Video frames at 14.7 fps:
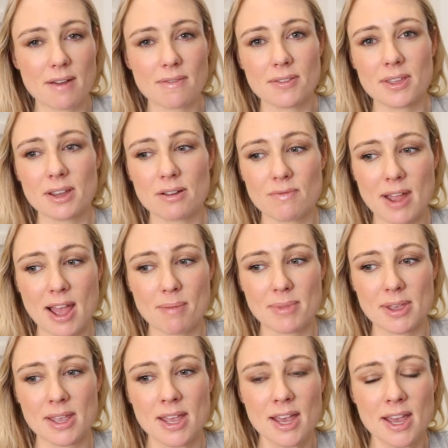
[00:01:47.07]
everything around
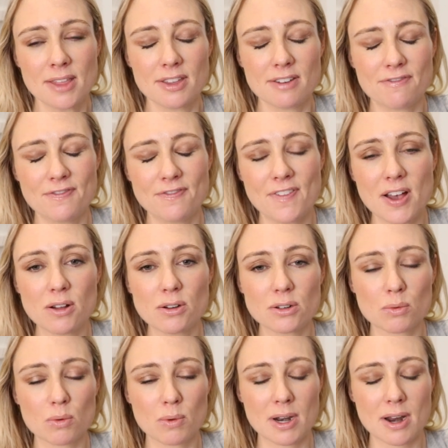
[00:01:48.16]
me that
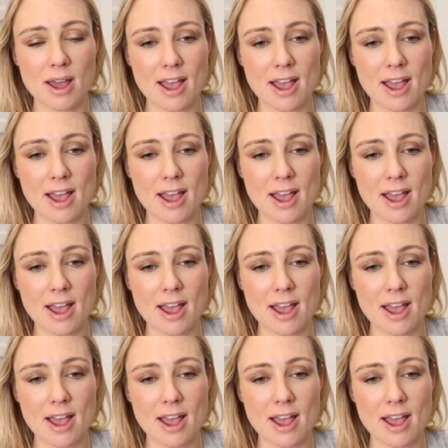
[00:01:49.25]
felt when